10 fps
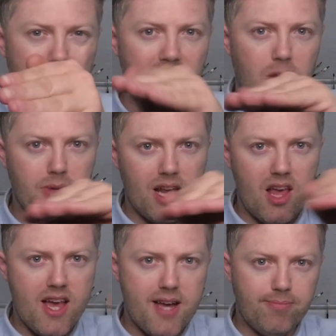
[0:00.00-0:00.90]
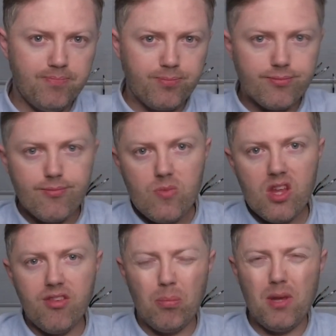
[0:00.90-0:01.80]
down a bit like that.
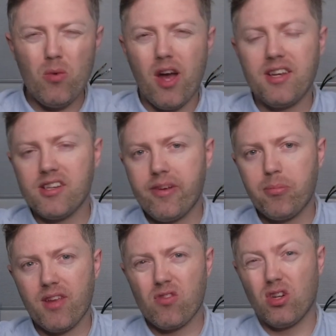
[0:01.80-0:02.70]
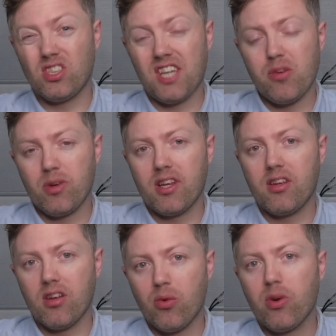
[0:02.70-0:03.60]
So BYD, they've got generally
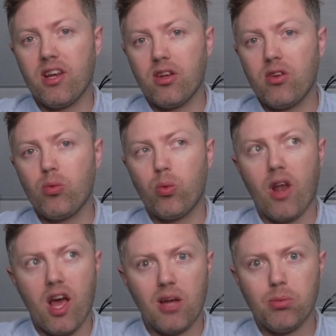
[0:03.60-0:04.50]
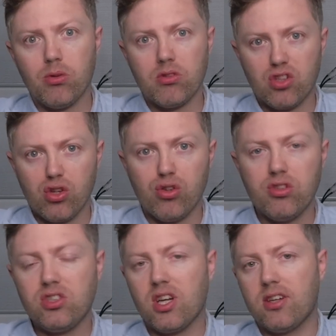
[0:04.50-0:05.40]
a really reliable, good
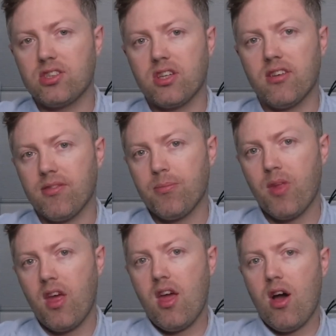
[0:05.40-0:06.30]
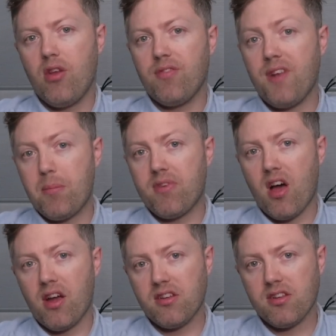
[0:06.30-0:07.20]
charge curve. On the flip
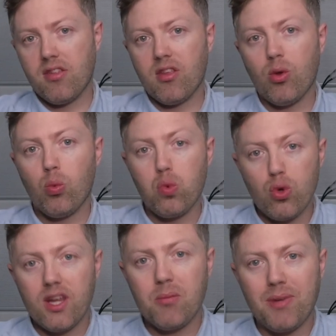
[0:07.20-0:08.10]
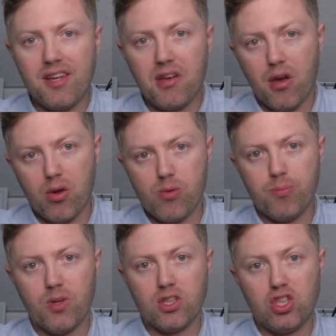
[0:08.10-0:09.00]
side, the Wuling Bingo,
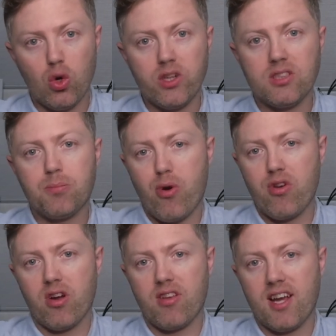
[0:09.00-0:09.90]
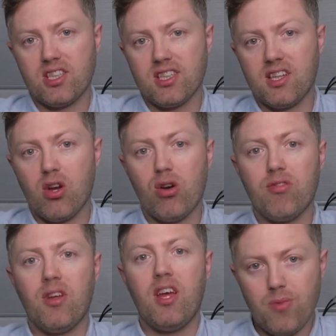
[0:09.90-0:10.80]
a joint product actually
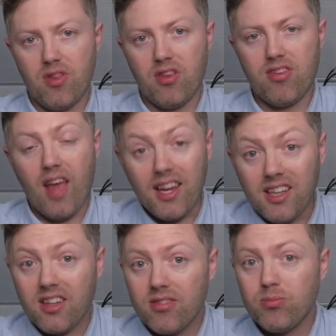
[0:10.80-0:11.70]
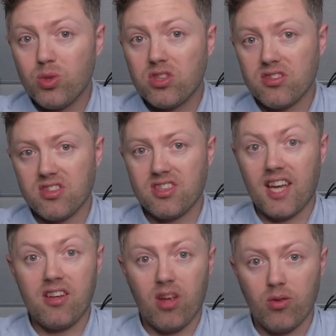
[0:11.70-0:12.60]
of SAIC, which is a
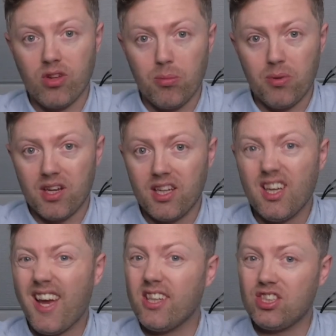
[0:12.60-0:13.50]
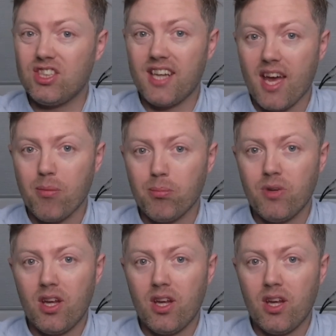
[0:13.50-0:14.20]
state-owned company, and GM.